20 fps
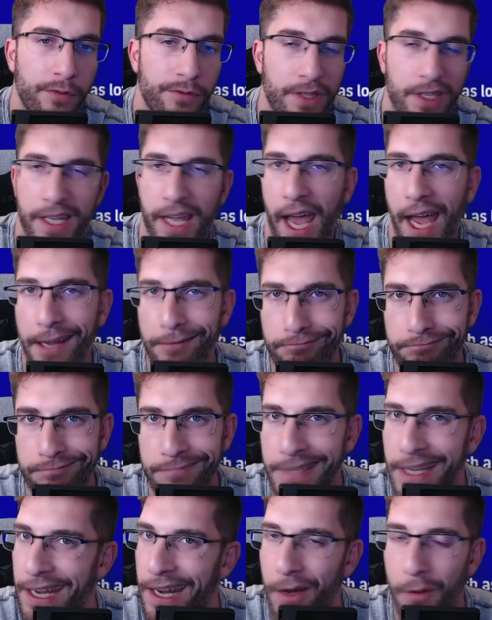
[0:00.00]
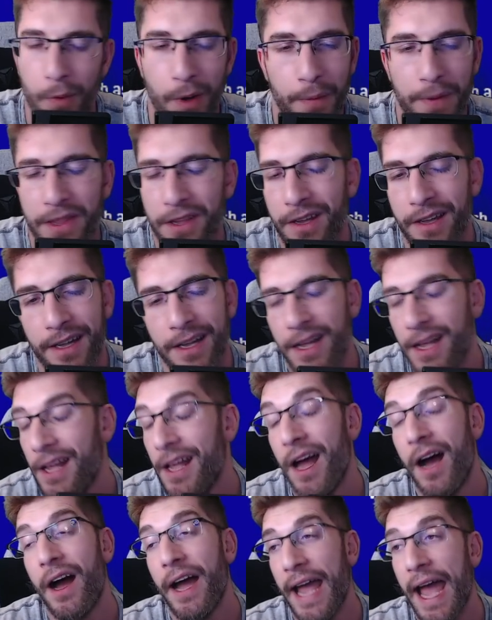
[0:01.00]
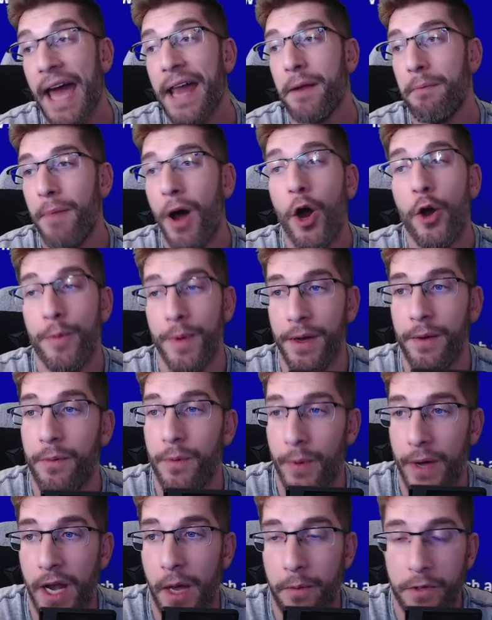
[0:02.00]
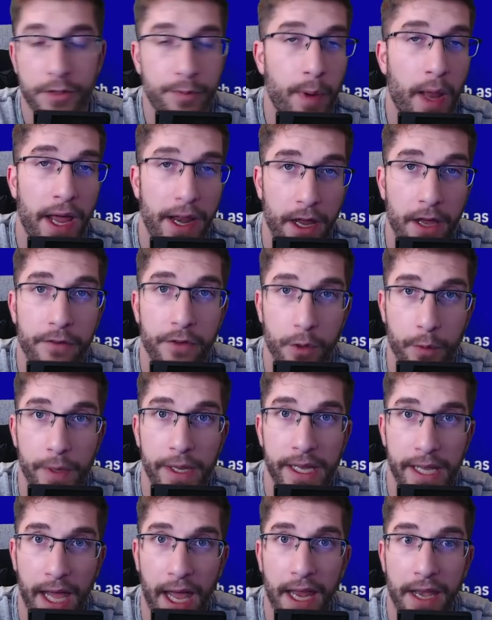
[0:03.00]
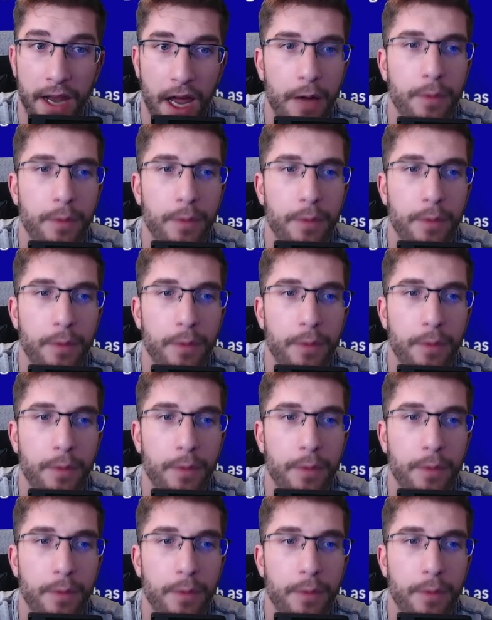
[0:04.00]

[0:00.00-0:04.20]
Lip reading: the game. You know, I had a moment when I was playing over the weekend.